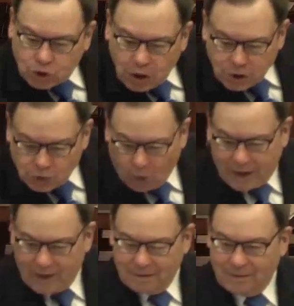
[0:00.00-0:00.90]
just
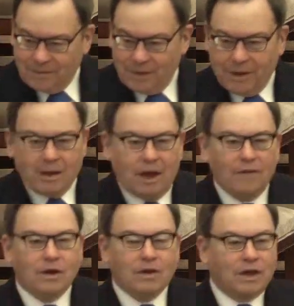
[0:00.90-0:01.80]
right,
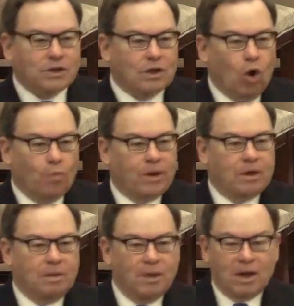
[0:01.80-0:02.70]
heaven doesn't open
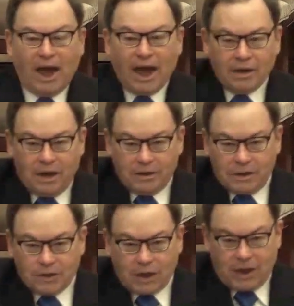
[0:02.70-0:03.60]
and a big hand
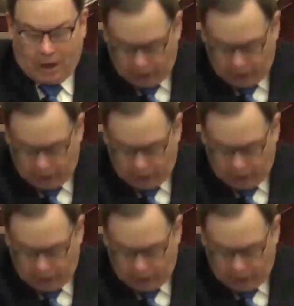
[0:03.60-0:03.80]
doesn't say,